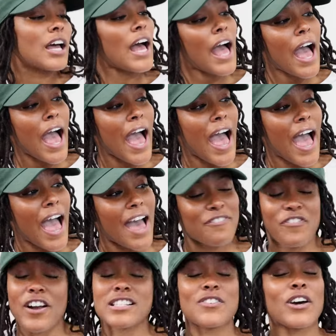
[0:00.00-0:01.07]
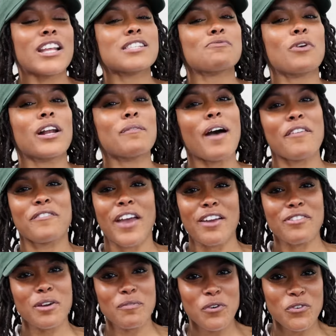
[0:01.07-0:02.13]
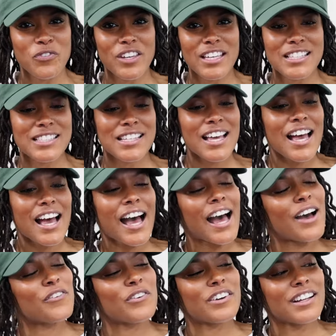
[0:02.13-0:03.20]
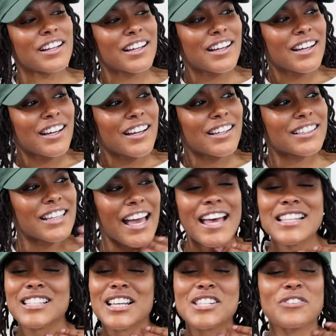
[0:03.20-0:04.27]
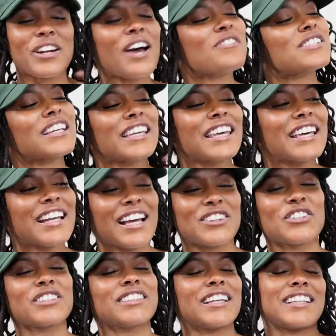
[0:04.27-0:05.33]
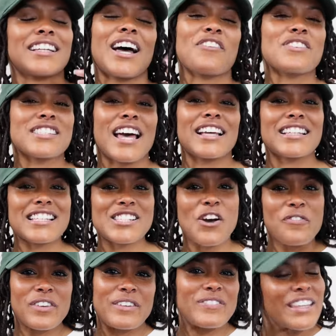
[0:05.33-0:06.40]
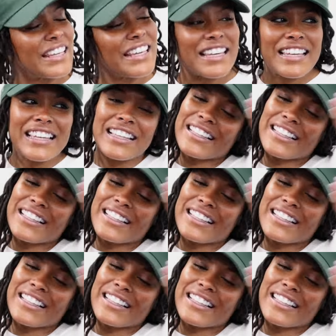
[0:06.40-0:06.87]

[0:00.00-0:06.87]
Ah! First of all, that's one of my favorite movies. Are you well, sure? Yes, because when I was a kid, I thought that I was like, this is gonna be me.